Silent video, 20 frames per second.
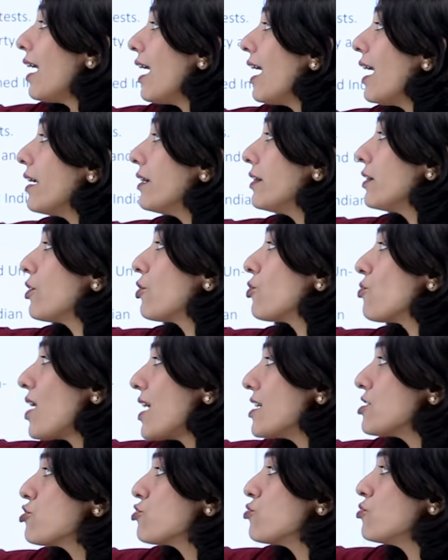and
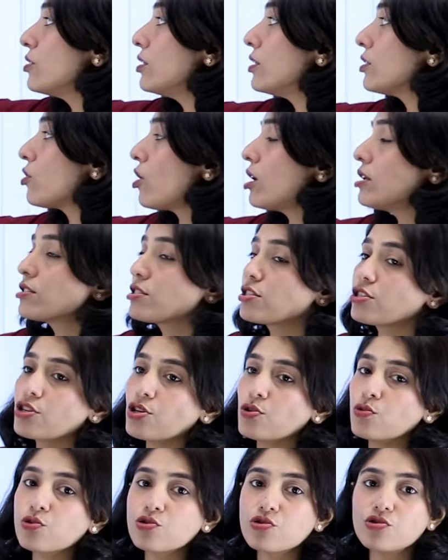gradual
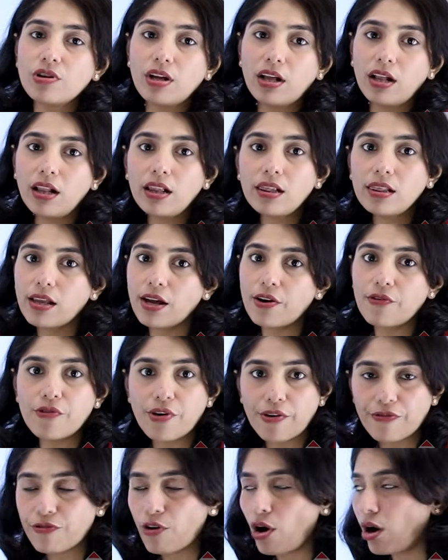constitutional
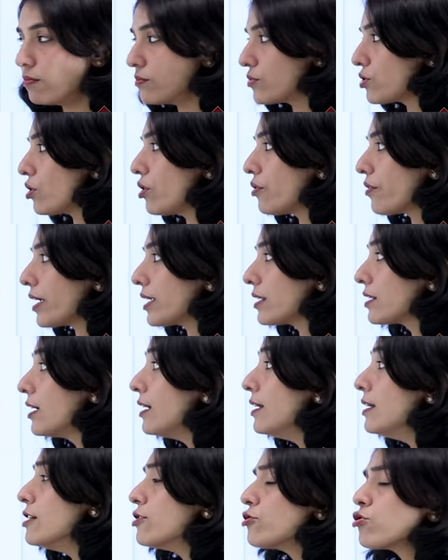reforms. All right.
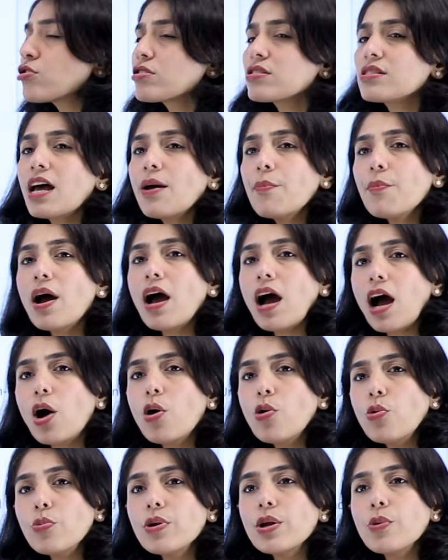So
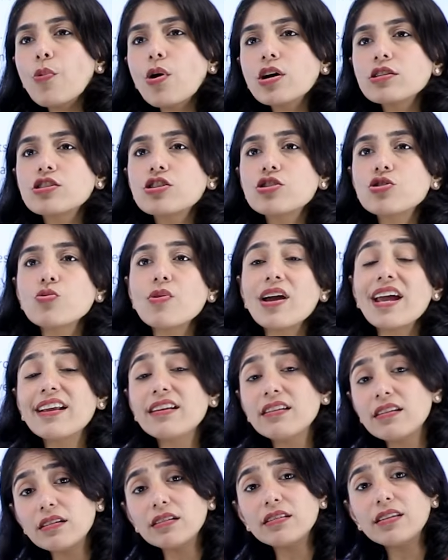somehow we wanted to
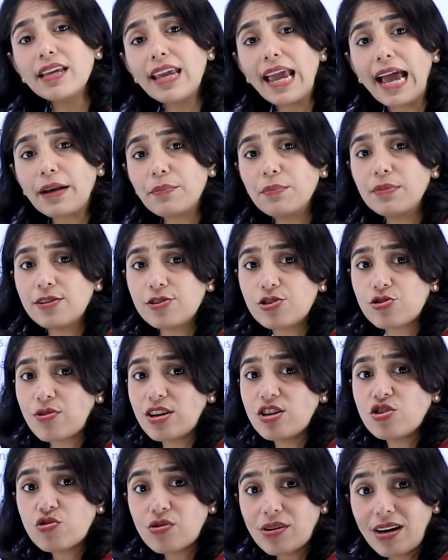enter the
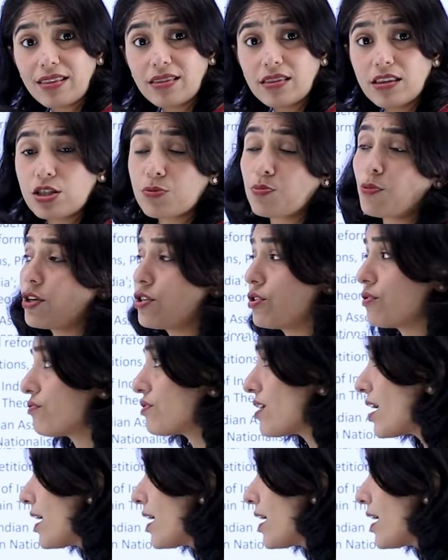administration at this point of